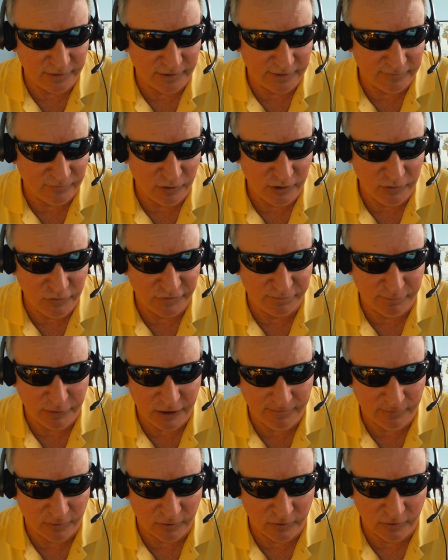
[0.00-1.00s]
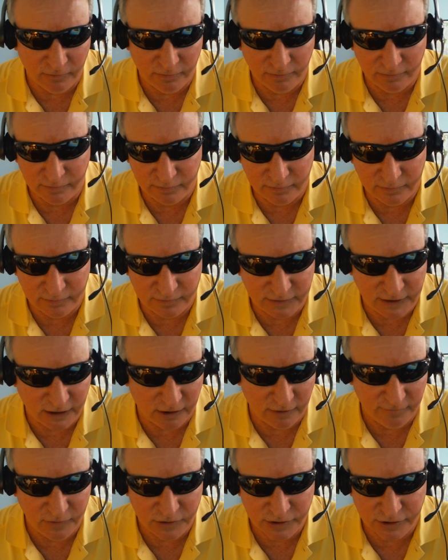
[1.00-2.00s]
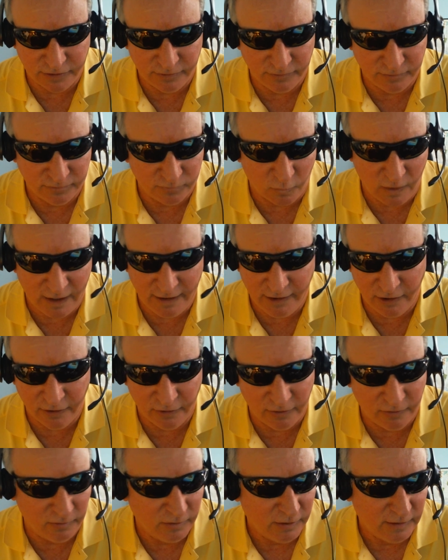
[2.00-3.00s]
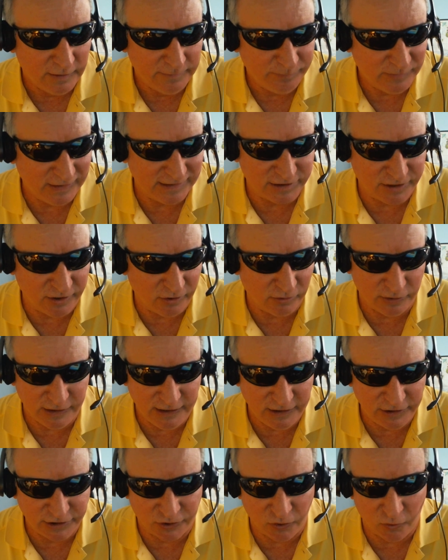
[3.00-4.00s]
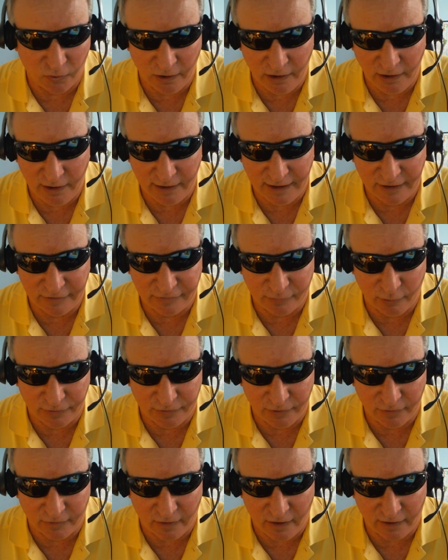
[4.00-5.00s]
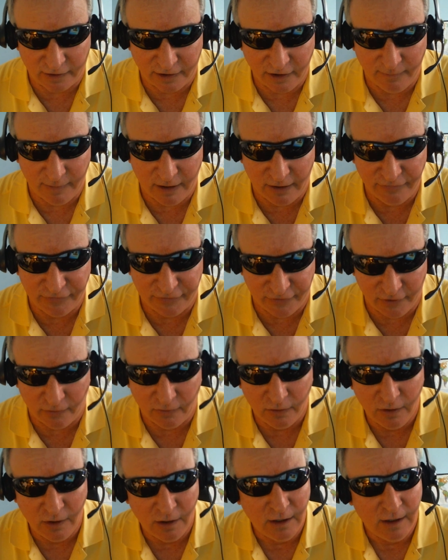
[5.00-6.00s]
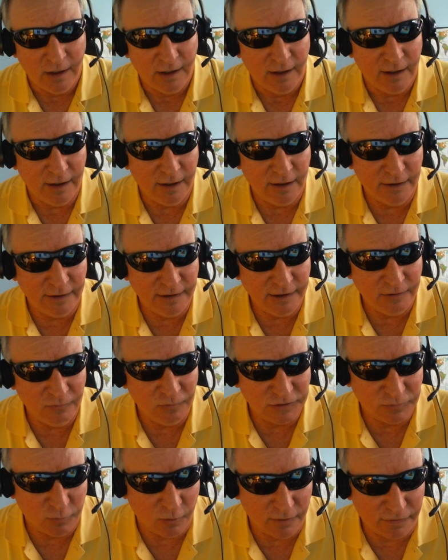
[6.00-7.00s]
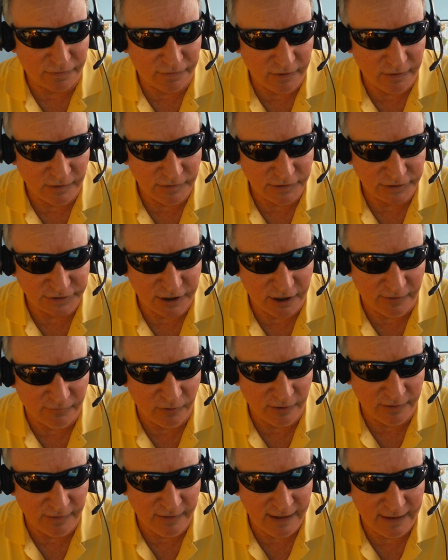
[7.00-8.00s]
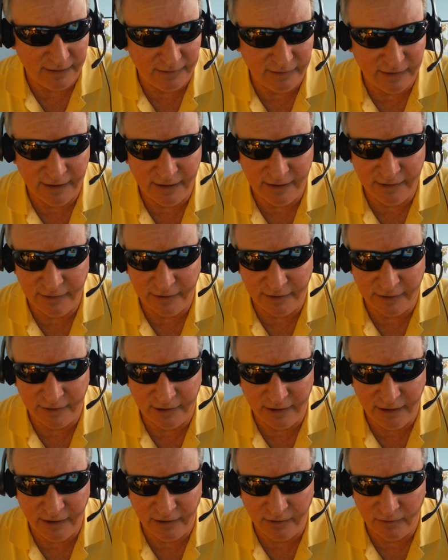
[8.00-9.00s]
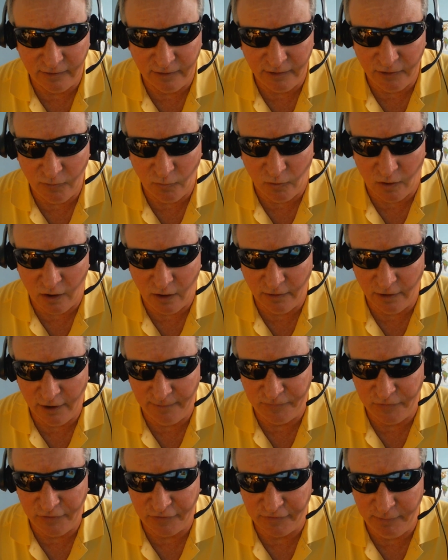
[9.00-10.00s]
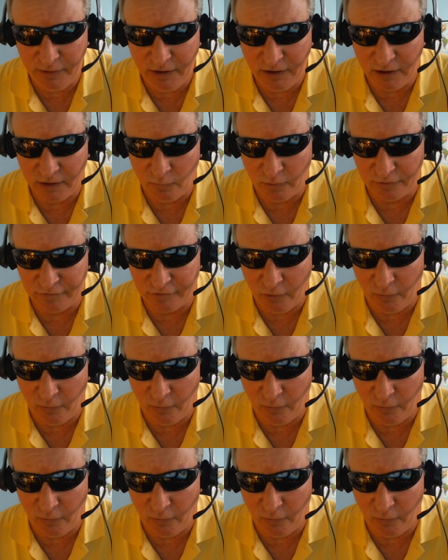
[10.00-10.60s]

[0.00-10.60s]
every newspaper, television, radio, it's their lead story, and it's what they're talking about. So it was worth just covering that and getting you all up to speed on what's